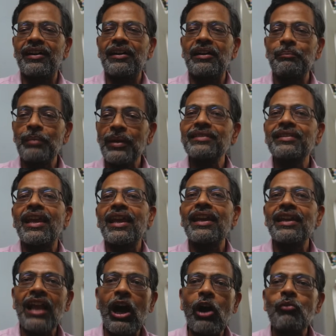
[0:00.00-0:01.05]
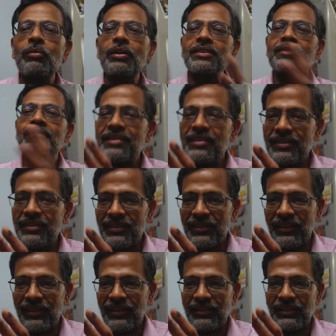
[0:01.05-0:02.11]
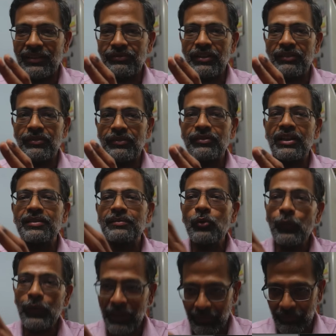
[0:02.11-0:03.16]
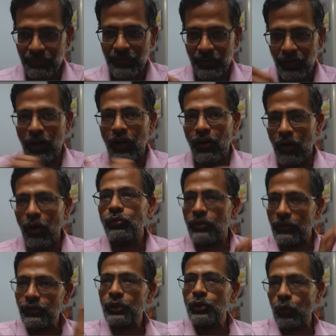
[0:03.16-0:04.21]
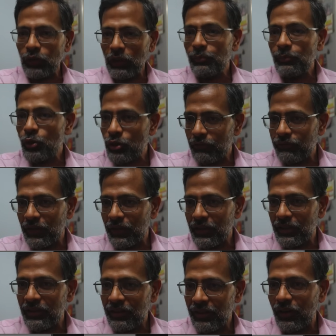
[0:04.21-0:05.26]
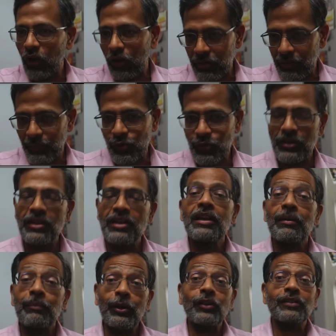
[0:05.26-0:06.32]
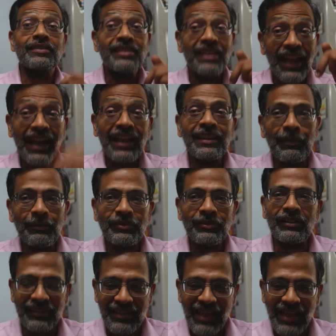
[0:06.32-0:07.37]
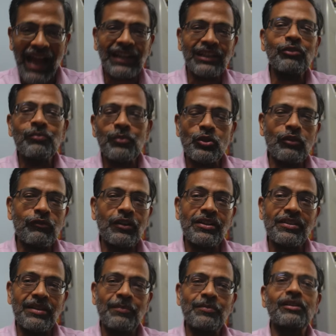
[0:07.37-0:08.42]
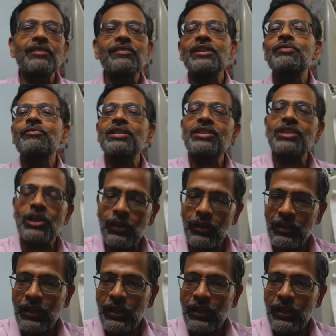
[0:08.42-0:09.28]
big say in how much these Nifty 50 is moving up out of the total mutual fund contribution, because they themselves, the active mutual funds themselves, invest in